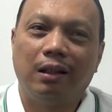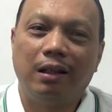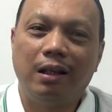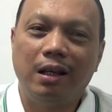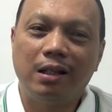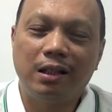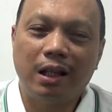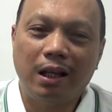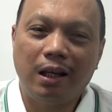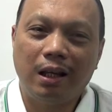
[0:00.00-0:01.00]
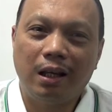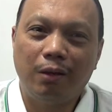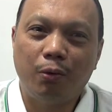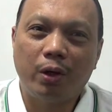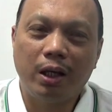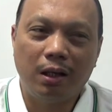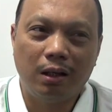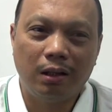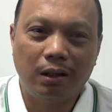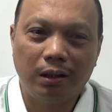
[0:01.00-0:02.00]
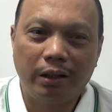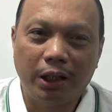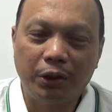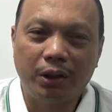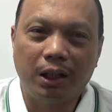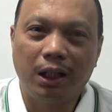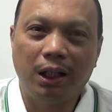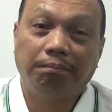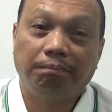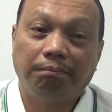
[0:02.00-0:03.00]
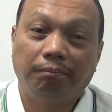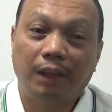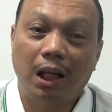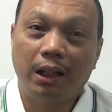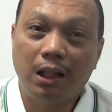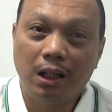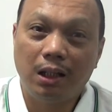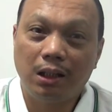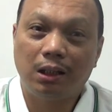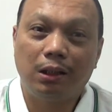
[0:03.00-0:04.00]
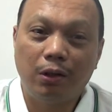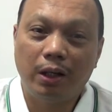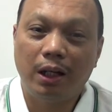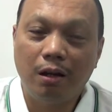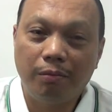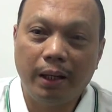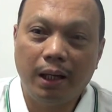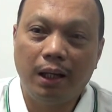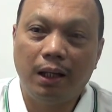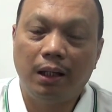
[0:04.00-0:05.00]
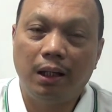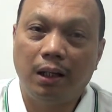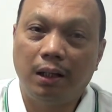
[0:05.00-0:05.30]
he is like a walking dictionary. I think this is long enough, and